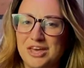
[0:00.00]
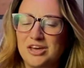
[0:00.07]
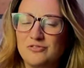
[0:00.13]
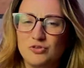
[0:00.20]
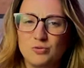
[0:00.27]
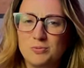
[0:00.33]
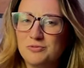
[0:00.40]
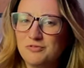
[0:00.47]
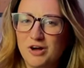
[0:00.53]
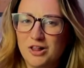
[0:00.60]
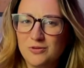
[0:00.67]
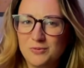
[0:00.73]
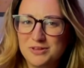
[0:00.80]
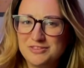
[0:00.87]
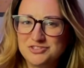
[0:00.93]
If you've been
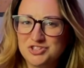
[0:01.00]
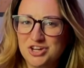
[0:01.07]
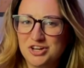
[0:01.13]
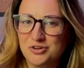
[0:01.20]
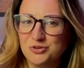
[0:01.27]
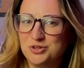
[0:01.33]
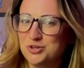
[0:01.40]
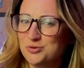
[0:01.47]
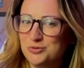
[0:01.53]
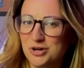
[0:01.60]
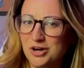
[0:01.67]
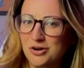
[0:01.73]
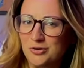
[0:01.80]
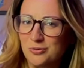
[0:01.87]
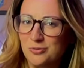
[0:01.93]
following the channel, you
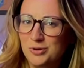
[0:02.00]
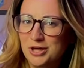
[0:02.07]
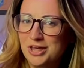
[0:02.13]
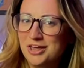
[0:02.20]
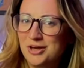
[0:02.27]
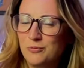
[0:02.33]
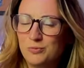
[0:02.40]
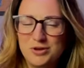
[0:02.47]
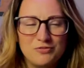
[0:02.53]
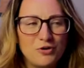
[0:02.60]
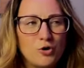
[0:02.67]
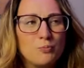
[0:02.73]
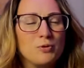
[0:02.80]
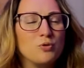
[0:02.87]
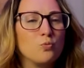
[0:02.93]
know we've
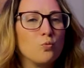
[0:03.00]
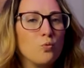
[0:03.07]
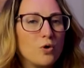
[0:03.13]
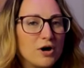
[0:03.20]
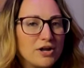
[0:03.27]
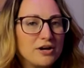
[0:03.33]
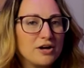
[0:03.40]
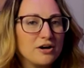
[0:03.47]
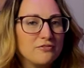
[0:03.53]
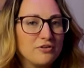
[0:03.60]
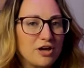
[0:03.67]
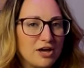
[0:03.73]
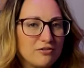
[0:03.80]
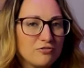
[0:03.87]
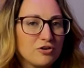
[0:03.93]
opened one of
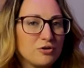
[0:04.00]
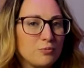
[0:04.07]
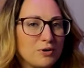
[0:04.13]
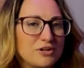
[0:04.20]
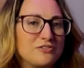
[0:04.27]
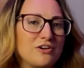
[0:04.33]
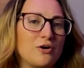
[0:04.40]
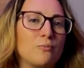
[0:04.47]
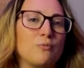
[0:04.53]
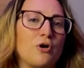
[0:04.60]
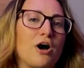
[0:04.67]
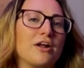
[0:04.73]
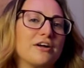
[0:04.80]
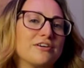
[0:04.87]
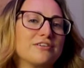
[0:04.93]
every retail
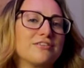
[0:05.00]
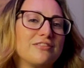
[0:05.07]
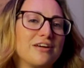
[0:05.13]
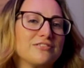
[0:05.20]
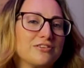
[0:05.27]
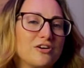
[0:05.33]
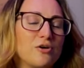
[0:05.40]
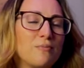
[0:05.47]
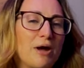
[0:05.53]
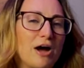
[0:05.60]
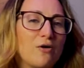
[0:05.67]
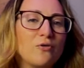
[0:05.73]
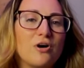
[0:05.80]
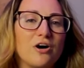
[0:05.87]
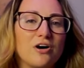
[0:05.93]
product that's come
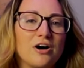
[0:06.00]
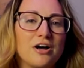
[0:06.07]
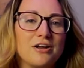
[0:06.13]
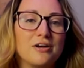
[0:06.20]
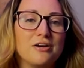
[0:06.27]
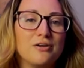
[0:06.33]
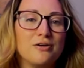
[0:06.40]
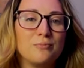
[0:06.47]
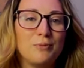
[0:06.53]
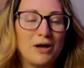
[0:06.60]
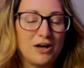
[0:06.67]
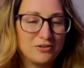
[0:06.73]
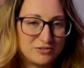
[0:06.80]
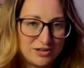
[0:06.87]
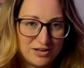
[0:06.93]
out on
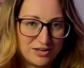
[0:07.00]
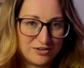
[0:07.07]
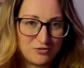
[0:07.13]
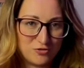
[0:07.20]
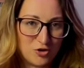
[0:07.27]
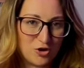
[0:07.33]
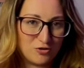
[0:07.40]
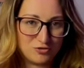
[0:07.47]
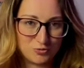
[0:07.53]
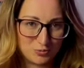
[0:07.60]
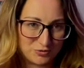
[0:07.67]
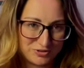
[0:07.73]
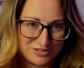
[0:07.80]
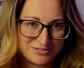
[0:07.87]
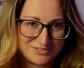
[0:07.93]
Paldea Evolved
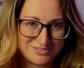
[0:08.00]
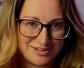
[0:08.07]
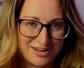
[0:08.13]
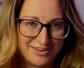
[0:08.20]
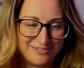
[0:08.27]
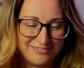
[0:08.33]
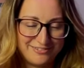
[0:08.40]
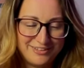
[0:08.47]
release day.